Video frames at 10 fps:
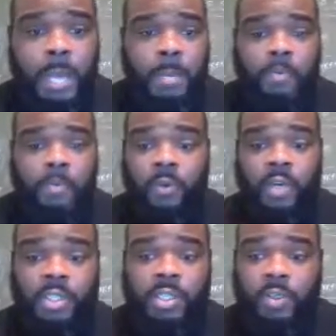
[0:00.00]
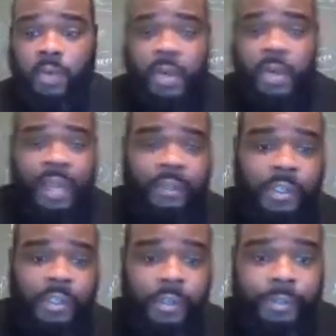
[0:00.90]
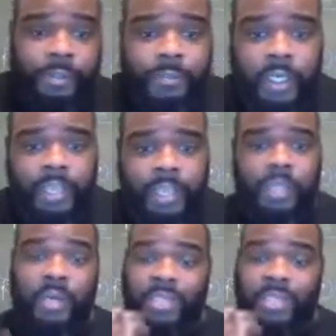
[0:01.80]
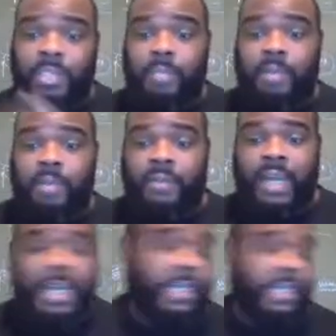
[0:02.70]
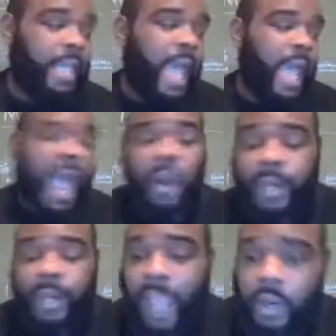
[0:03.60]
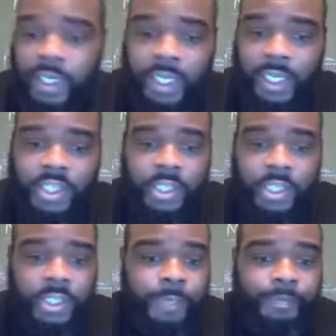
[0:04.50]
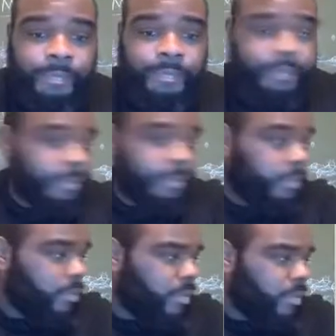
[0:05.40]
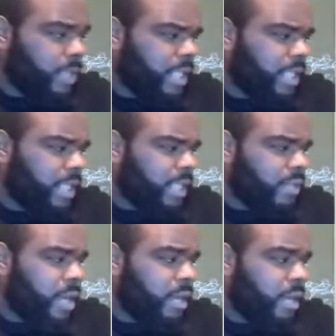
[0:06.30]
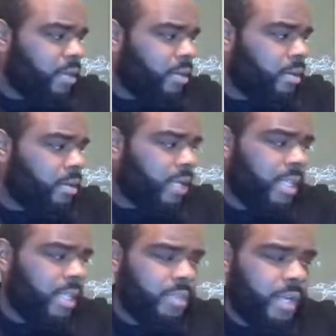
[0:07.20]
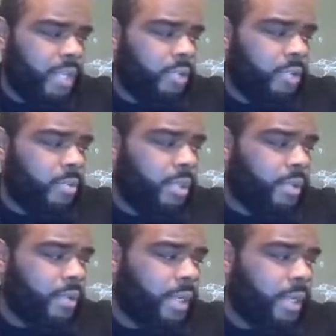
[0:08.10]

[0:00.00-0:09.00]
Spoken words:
for us. We don't have to do it. All right. So it simplifies our calculations. I think that's right. Yeah, that's right. 2.3.